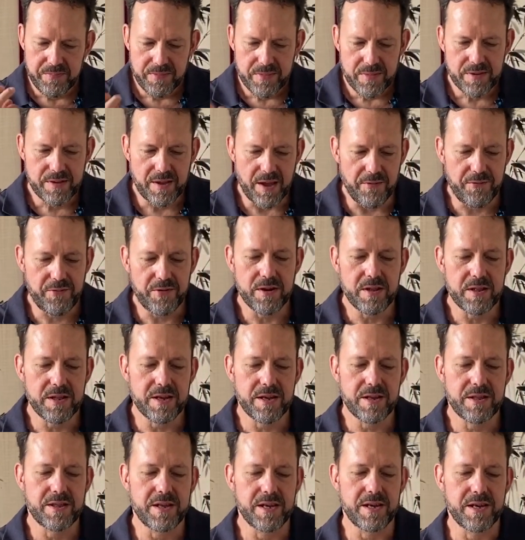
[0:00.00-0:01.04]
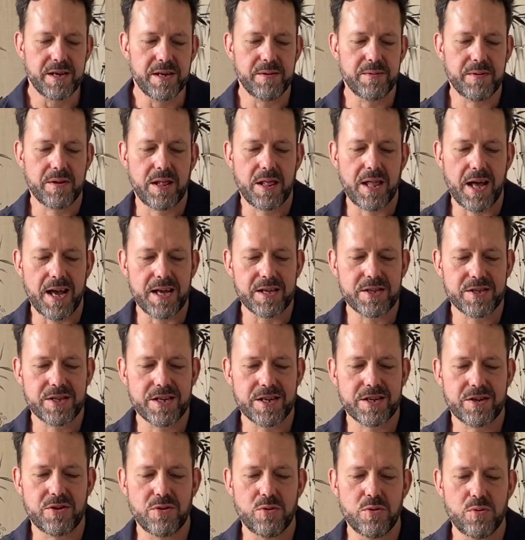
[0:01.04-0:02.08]
Definitely the
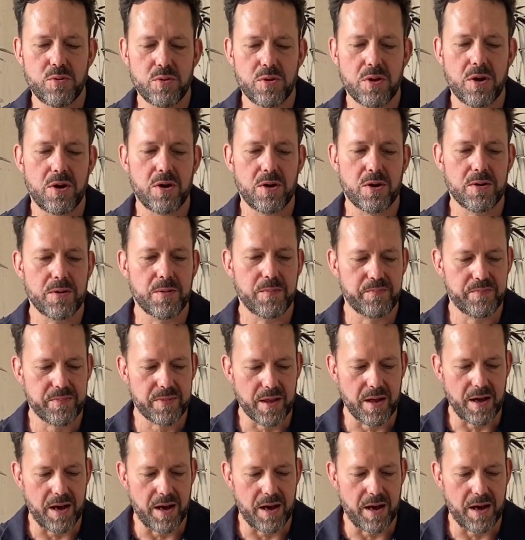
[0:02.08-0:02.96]
classic oolong,